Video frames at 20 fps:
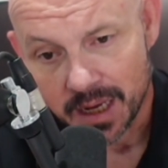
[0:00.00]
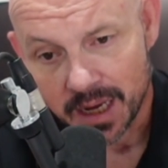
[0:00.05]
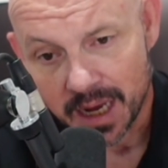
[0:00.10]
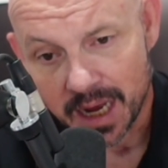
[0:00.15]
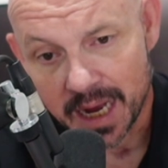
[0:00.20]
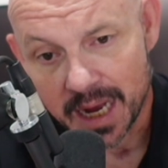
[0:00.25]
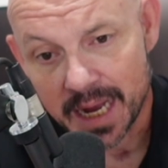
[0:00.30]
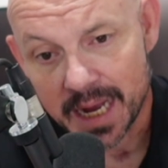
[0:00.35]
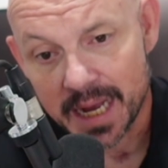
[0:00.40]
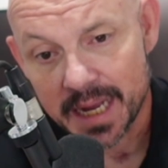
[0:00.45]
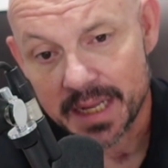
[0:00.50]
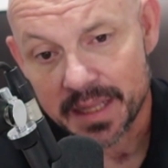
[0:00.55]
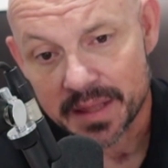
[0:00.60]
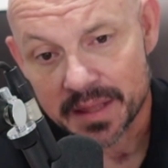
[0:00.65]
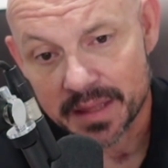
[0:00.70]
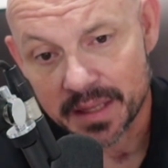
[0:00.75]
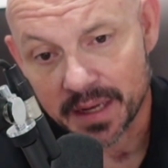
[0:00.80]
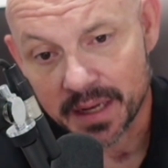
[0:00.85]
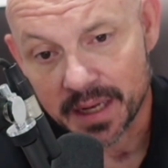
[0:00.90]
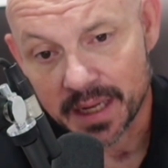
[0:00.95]
I
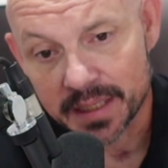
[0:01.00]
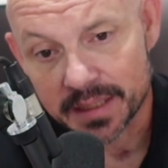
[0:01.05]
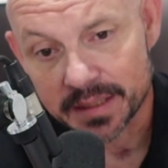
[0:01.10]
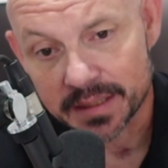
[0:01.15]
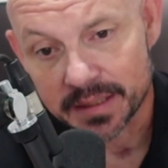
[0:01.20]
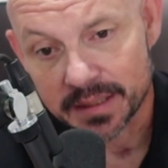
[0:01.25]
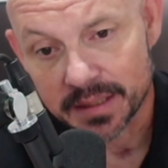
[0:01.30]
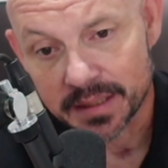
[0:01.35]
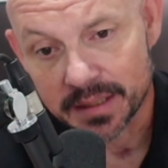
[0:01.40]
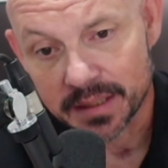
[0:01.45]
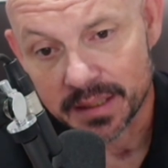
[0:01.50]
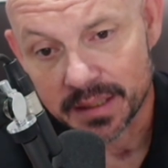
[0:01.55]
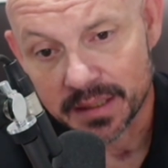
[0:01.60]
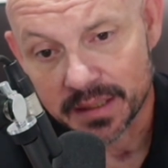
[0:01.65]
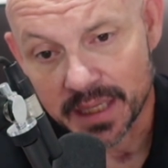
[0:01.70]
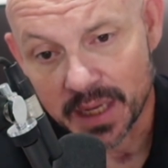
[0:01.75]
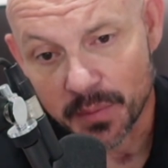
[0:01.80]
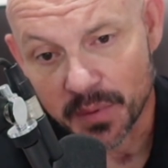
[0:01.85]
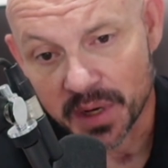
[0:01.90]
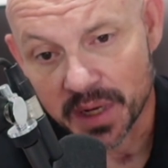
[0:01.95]
thought
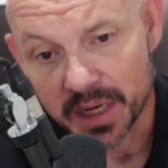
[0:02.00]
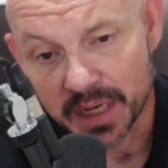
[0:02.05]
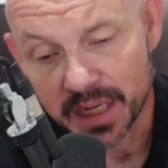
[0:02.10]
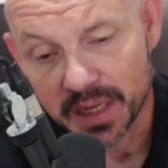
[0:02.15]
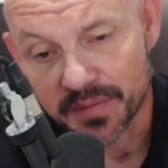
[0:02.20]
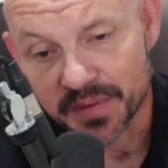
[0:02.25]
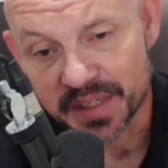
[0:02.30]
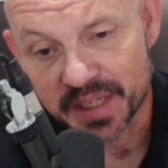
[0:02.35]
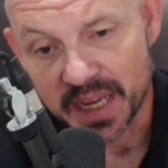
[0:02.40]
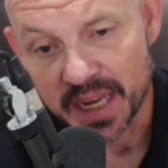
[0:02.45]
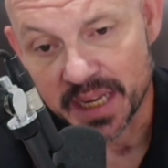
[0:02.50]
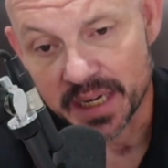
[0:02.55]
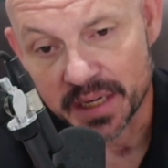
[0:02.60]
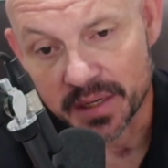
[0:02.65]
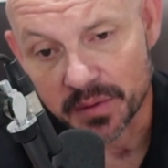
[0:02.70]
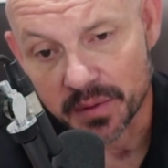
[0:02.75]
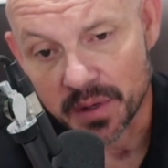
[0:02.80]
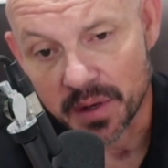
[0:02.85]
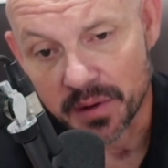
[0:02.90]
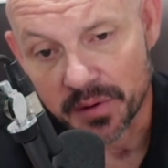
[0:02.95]
they were going to give it to
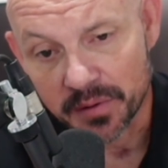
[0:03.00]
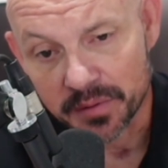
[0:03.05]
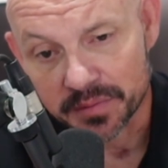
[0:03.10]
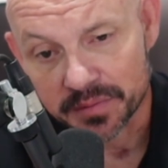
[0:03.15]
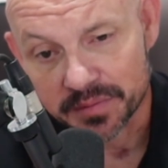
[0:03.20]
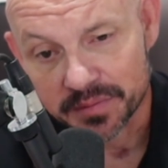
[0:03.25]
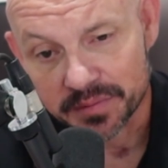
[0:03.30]
Aiden O'Connell.